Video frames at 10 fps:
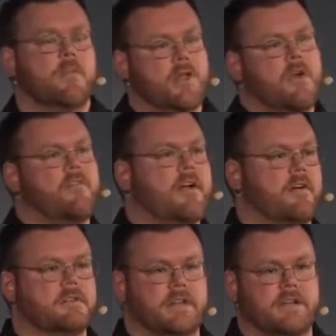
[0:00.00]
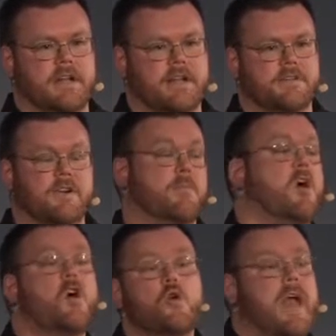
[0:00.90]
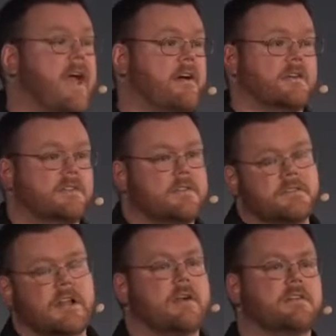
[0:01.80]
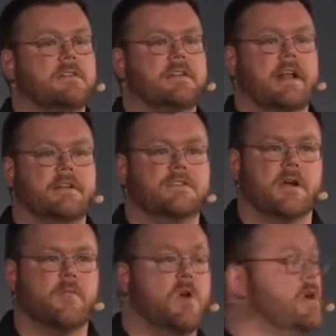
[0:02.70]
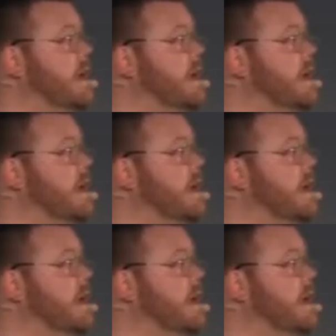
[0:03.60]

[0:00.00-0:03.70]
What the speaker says: you have errors in your data stream. Who cares? There's errors in the data stream. It